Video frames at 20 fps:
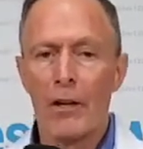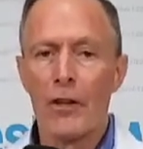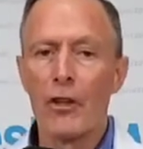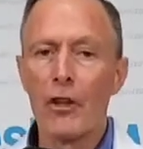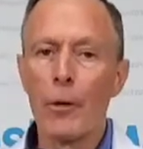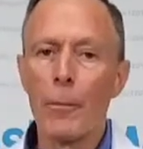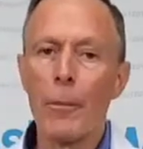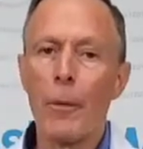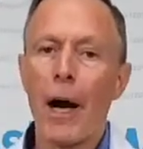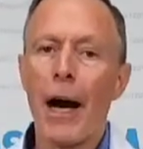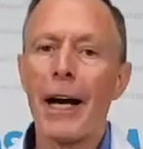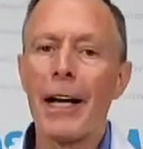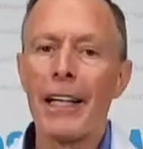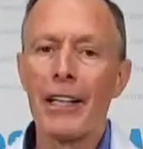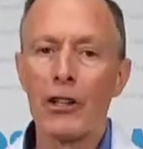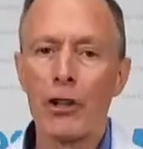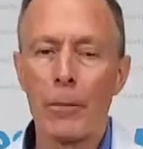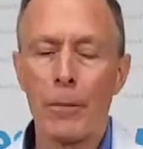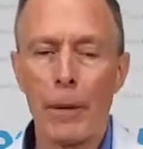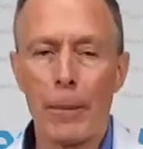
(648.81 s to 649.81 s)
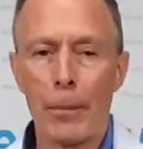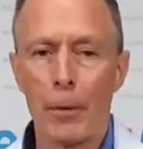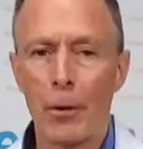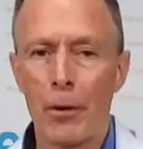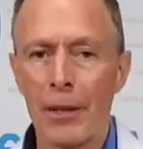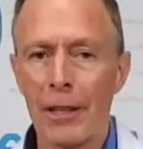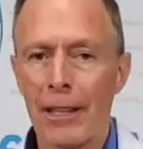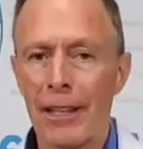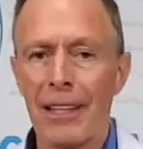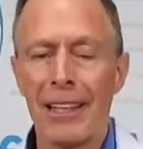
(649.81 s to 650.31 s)
your body should be
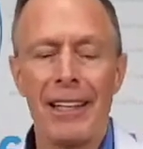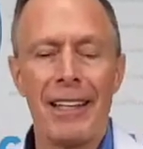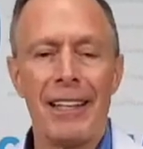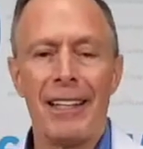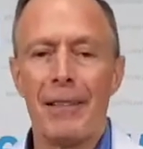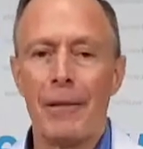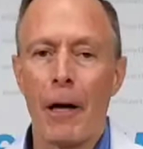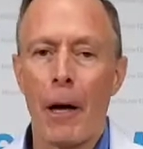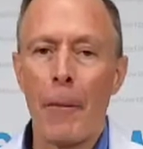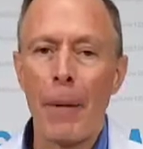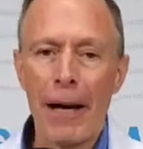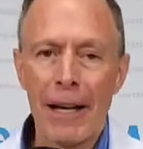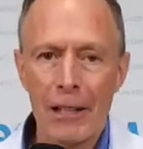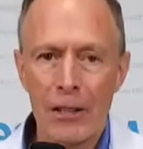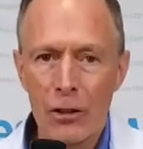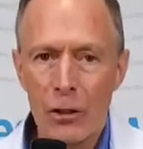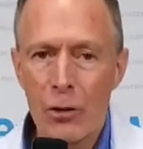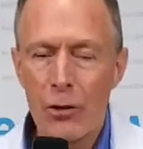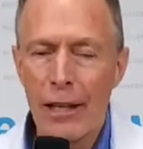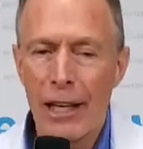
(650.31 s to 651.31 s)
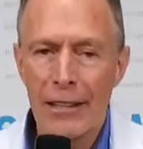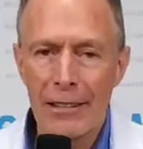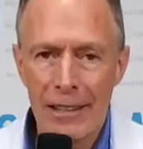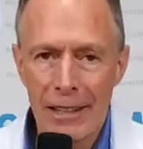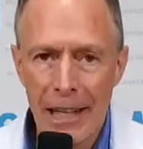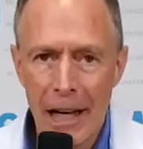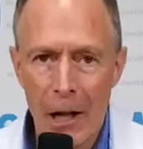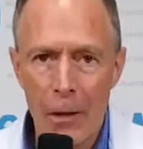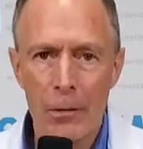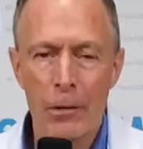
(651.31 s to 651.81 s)
burning about 2,000
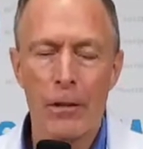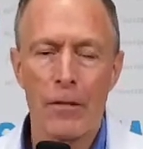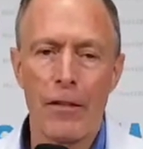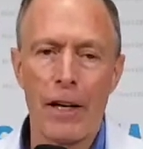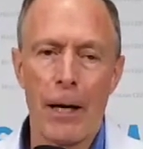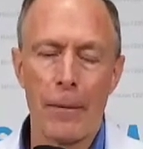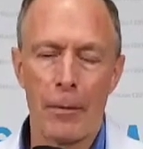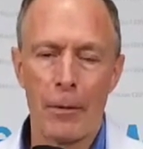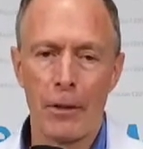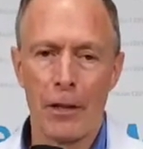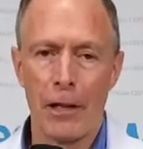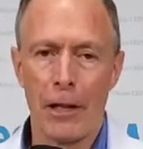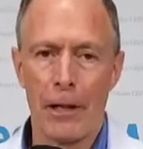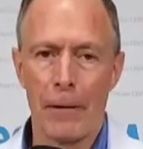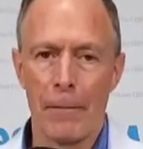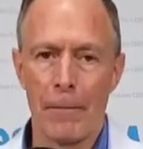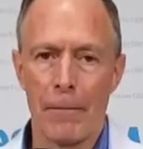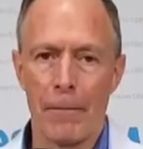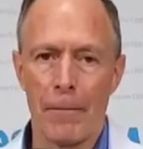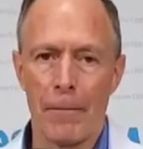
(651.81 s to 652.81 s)
calories of fat per day.